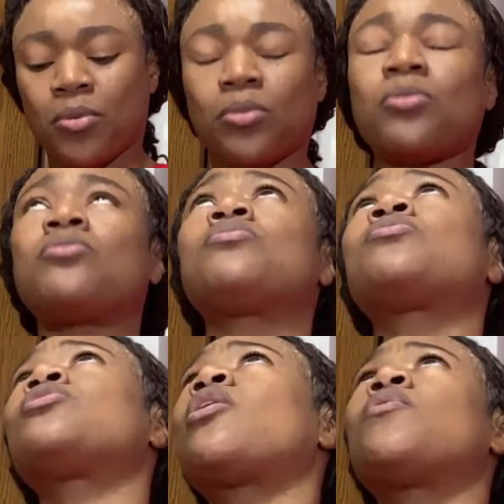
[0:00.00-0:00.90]
Oh, it was
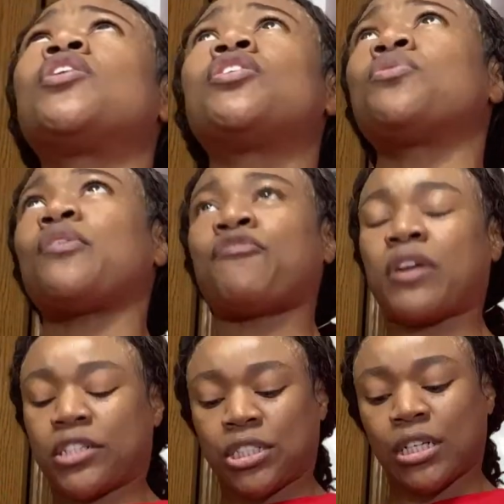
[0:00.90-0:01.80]
so good and
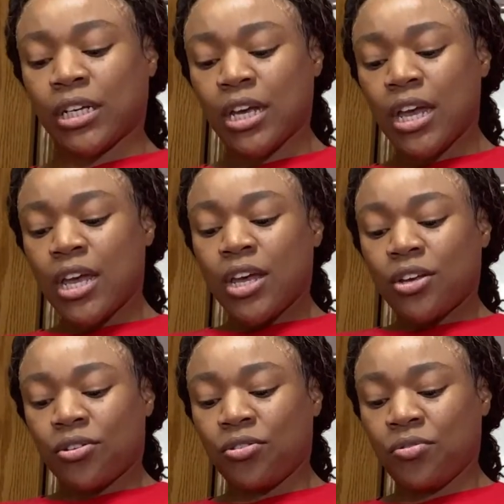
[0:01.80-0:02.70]
refreshing.
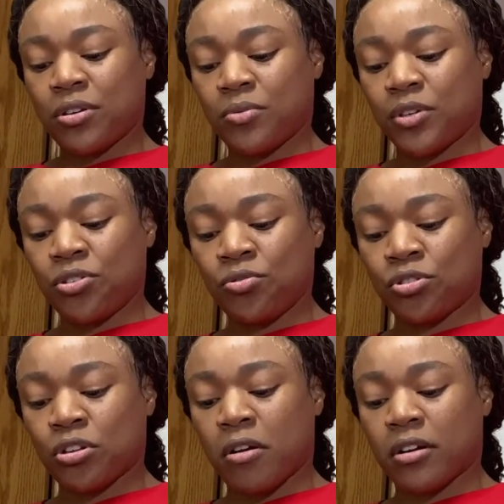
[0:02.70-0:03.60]
You know, when you
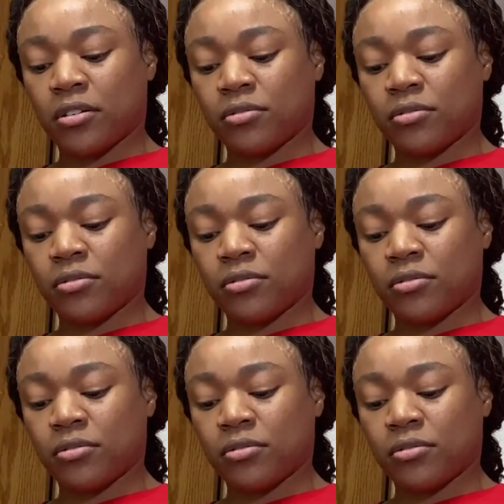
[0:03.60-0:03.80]
start